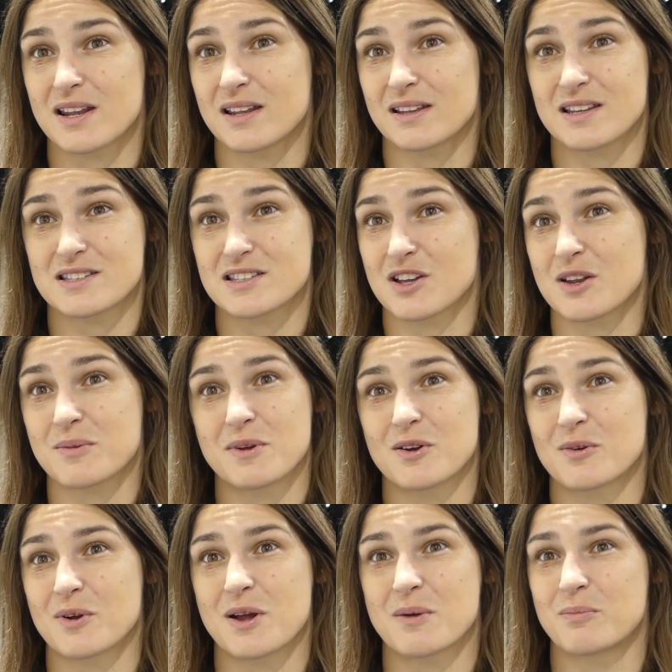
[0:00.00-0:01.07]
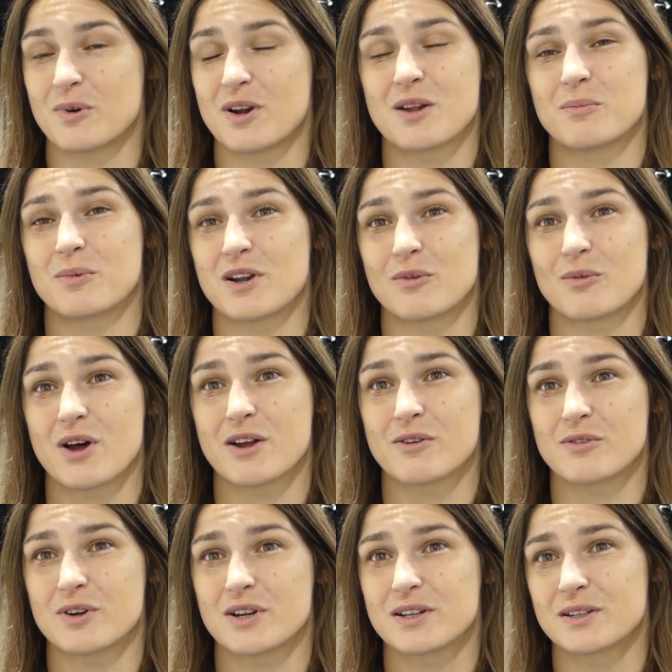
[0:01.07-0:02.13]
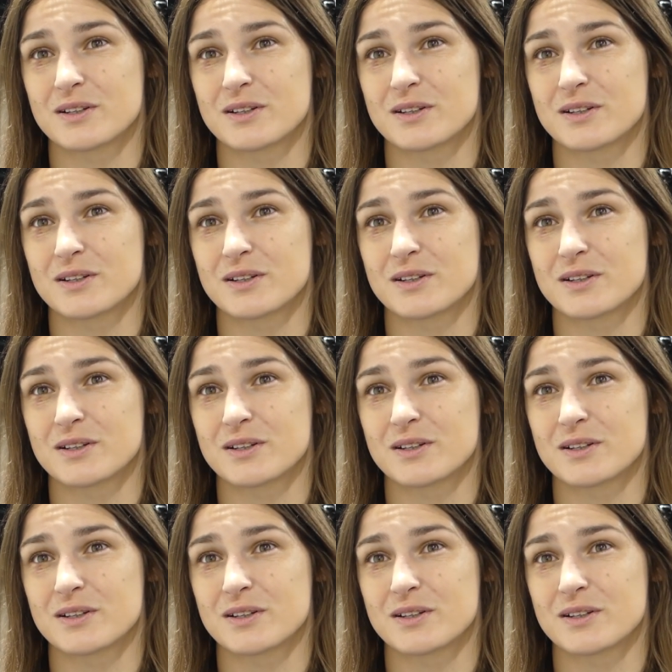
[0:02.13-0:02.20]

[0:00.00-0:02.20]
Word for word: That this is going to be a great, brilliant, brilliant rivalry.